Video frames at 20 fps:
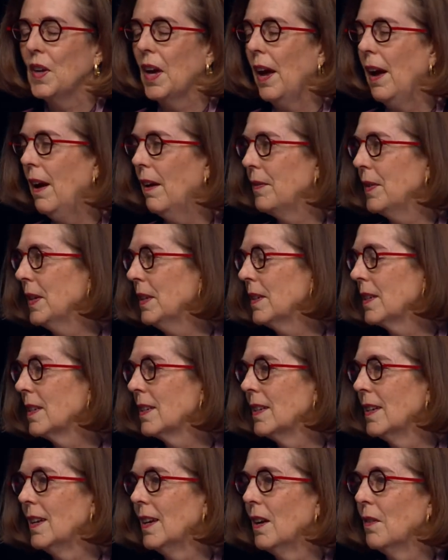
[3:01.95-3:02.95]
if you
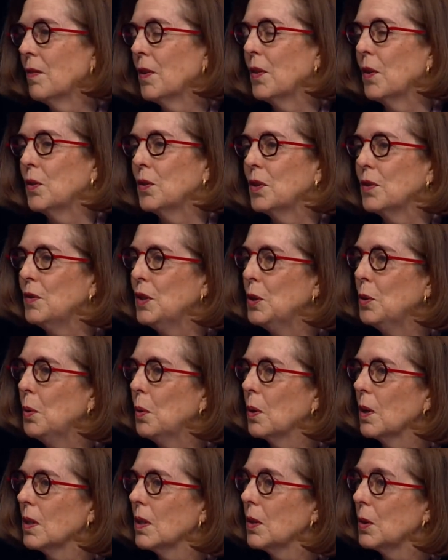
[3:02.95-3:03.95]
haven't. For those of you
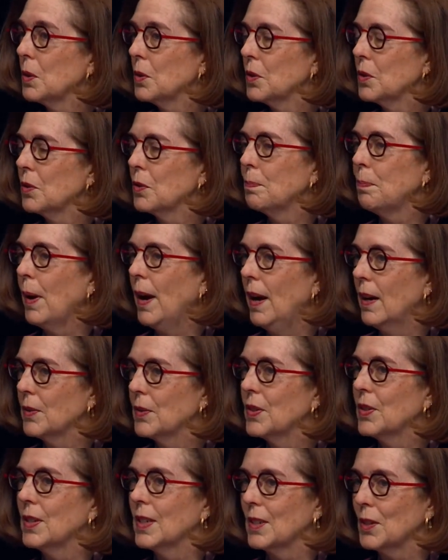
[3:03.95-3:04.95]
who are a little
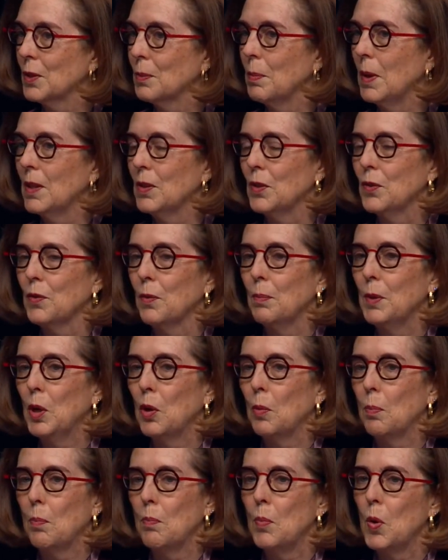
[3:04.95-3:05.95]
past 6 months from
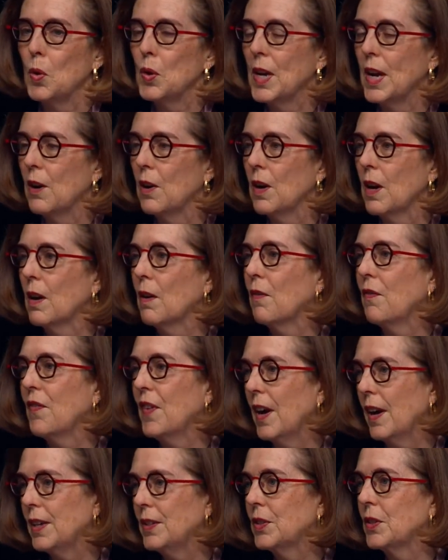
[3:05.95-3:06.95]
your Moderna or
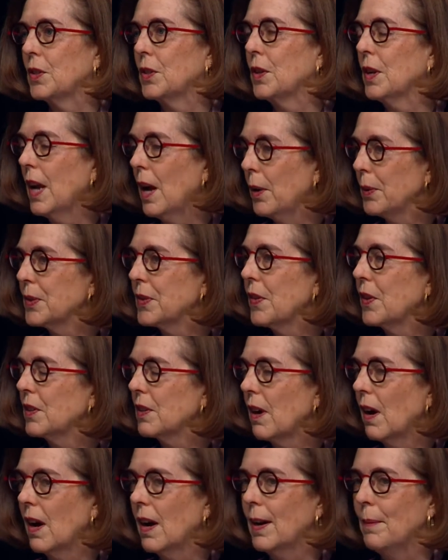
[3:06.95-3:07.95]
Pfizer, now's the
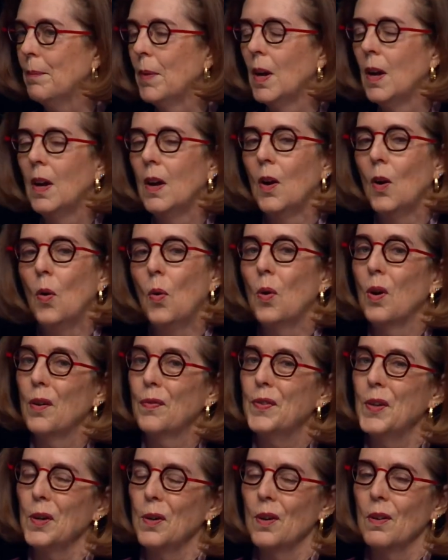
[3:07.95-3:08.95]
time. Or
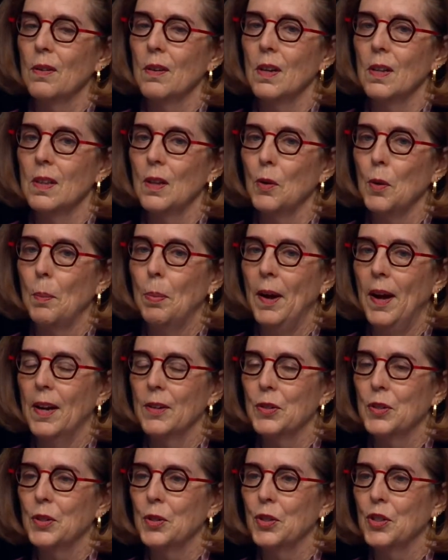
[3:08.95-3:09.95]
if you're a little
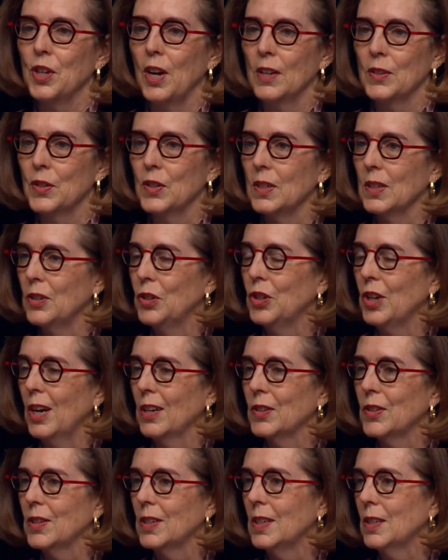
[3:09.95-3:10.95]
past your Johnson &
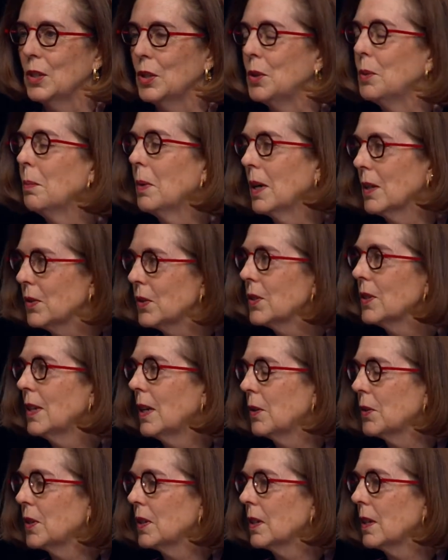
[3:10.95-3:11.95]
Johnson at 2 months,
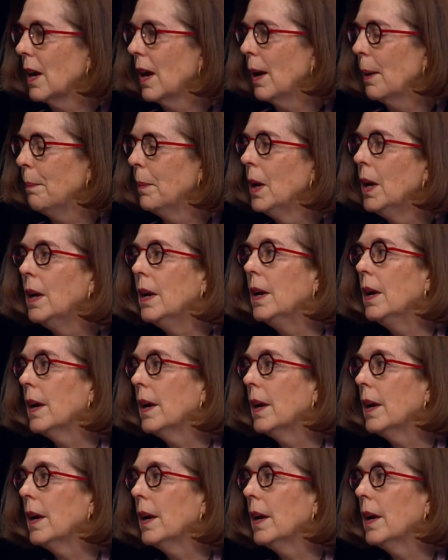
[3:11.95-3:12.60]
now's the time.